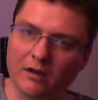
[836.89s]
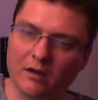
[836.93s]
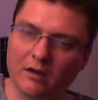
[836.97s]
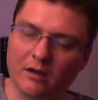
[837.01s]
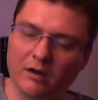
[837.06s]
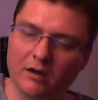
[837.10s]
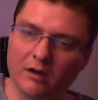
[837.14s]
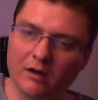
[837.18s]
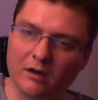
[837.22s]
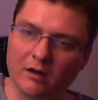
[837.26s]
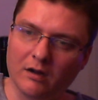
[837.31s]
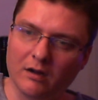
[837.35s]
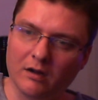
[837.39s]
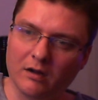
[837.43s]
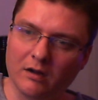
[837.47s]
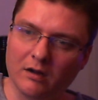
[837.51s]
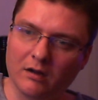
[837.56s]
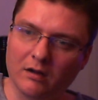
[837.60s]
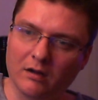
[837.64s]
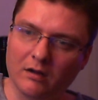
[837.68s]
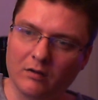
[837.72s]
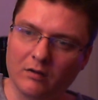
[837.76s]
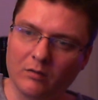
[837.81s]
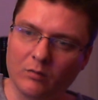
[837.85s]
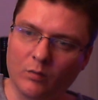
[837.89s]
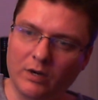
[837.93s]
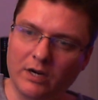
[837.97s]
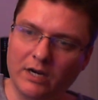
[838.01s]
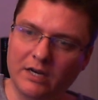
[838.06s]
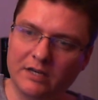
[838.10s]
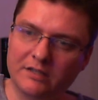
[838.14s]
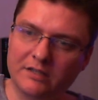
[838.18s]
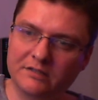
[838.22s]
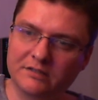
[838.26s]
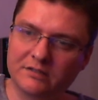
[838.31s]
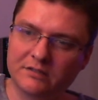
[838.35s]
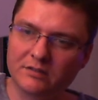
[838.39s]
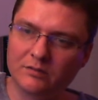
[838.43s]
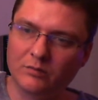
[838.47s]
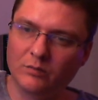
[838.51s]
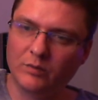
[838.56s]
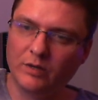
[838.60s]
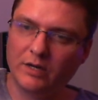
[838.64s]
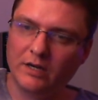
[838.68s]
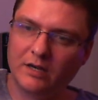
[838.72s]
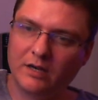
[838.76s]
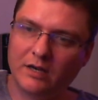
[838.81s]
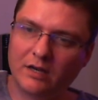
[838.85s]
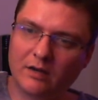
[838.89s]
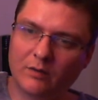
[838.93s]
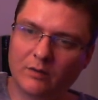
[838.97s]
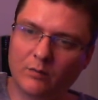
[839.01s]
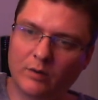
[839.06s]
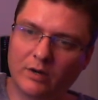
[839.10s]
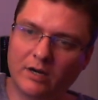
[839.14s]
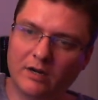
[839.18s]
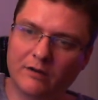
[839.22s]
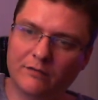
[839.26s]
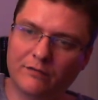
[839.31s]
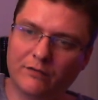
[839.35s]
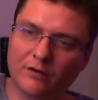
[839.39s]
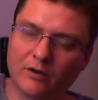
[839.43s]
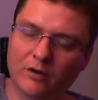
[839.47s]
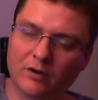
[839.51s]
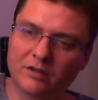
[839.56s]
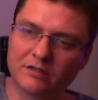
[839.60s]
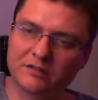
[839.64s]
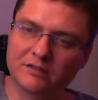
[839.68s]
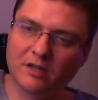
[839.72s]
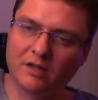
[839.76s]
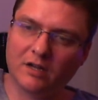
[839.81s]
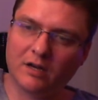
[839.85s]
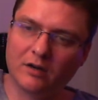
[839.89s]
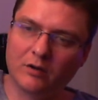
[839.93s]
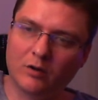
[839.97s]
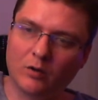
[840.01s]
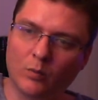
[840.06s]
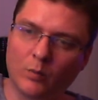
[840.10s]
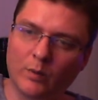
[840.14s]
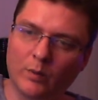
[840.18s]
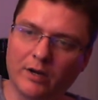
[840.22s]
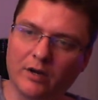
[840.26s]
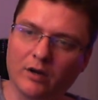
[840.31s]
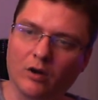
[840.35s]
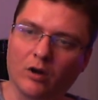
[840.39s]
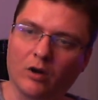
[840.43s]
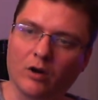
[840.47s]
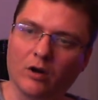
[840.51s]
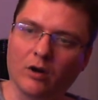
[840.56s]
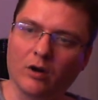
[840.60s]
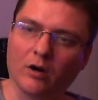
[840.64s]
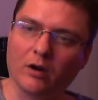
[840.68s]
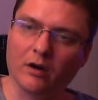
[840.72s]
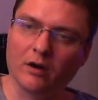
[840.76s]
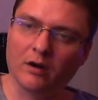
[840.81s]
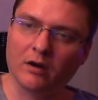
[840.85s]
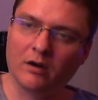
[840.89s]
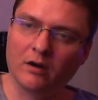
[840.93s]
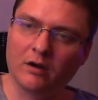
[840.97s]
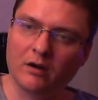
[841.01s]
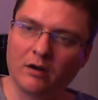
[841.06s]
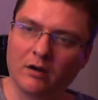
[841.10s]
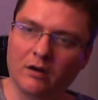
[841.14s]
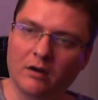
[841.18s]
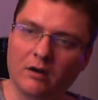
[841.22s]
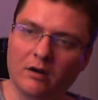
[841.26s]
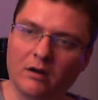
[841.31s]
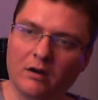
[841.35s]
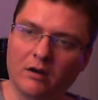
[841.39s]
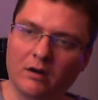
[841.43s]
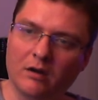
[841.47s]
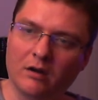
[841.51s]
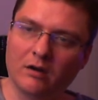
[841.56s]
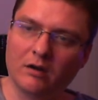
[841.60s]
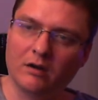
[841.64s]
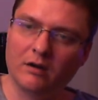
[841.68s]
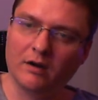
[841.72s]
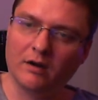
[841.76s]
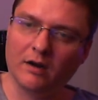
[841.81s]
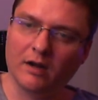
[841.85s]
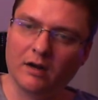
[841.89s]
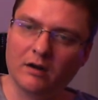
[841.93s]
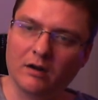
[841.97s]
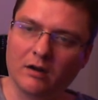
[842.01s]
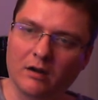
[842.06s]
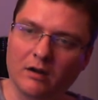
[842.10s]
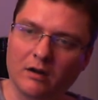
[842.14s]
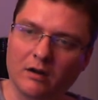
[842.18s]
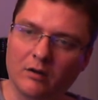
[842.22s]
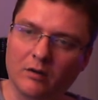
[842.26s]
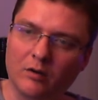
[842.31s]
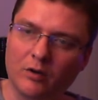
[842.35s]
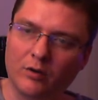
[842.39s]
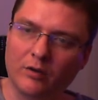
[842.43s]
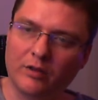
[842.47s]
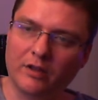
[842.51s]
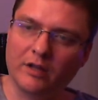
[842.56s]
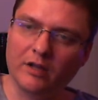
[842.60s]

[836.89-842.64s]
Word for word: Uh, we need we need to we need to focus on who we are, not on who